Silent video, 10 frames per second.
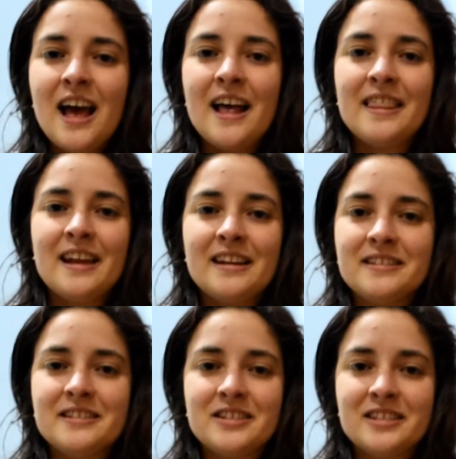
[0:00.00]
and that
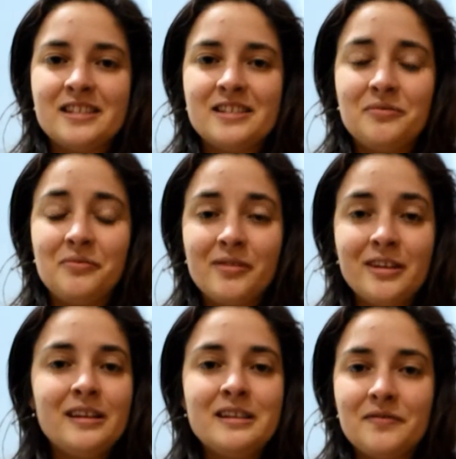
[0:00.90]
it's just
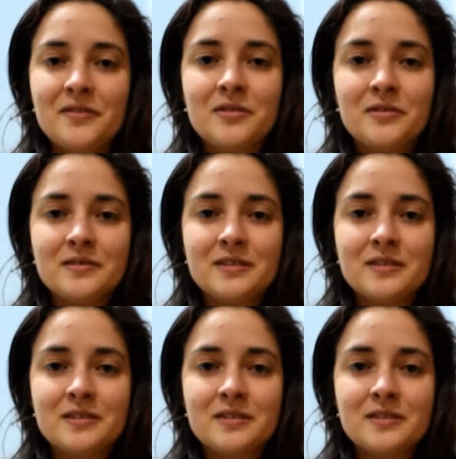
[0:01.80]
really difficult